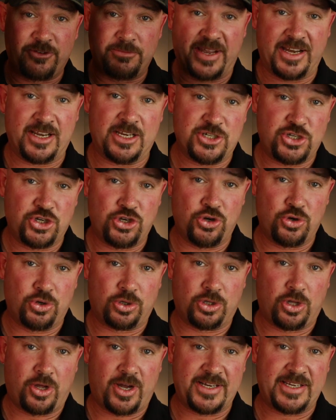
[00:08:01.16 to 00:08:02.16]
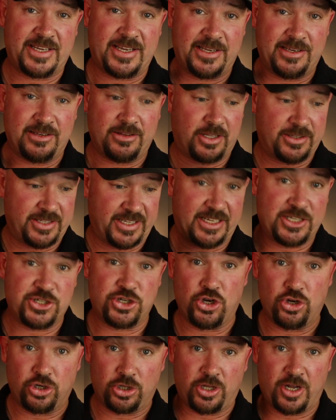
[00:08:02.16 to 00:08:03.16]
from that internal light, in like the
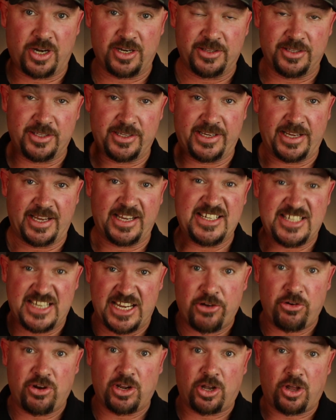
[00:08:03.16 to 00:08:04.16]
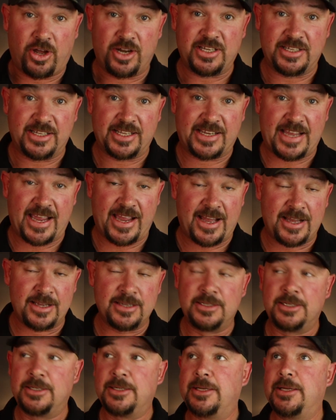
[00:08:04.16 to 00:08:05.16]
internal light and the interior light in the car,
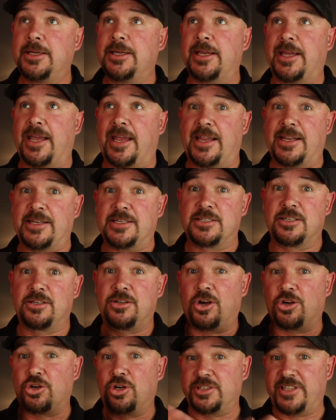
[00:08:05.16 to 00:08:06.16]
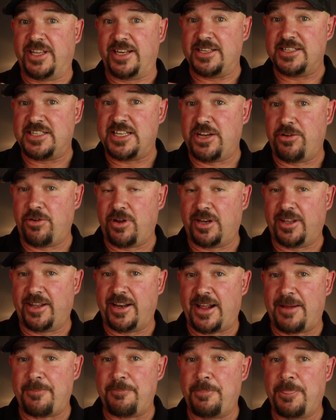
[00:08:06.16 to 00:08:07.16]
and I got the interior lit
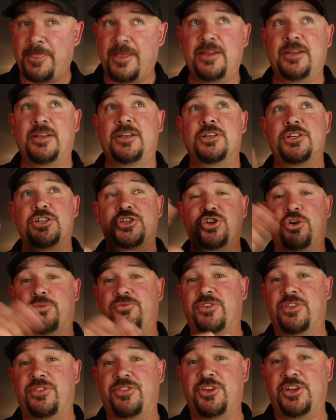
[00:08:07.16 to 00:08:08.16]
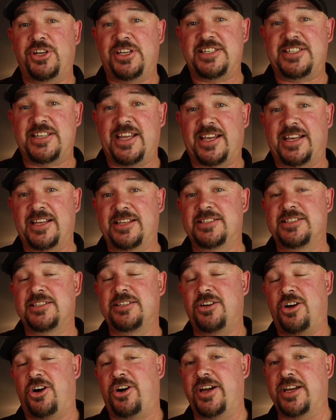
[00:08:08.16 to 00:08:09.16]
up, shot for 30 seconds,
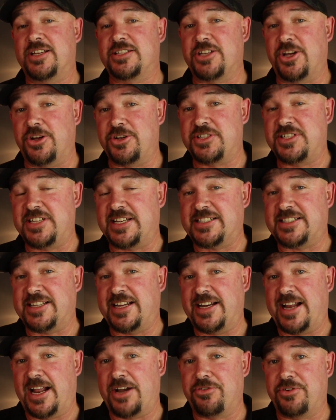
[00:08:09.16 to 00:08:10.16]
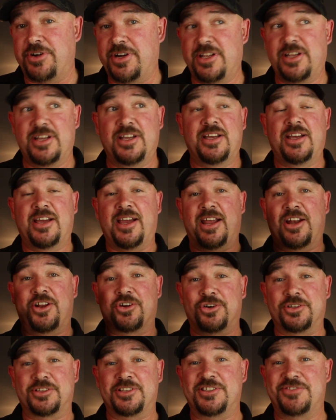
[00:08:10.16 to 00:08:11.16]
ISO 1600, and I
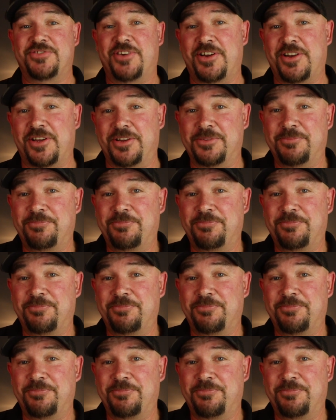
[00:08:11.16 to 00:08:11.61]
got this photo.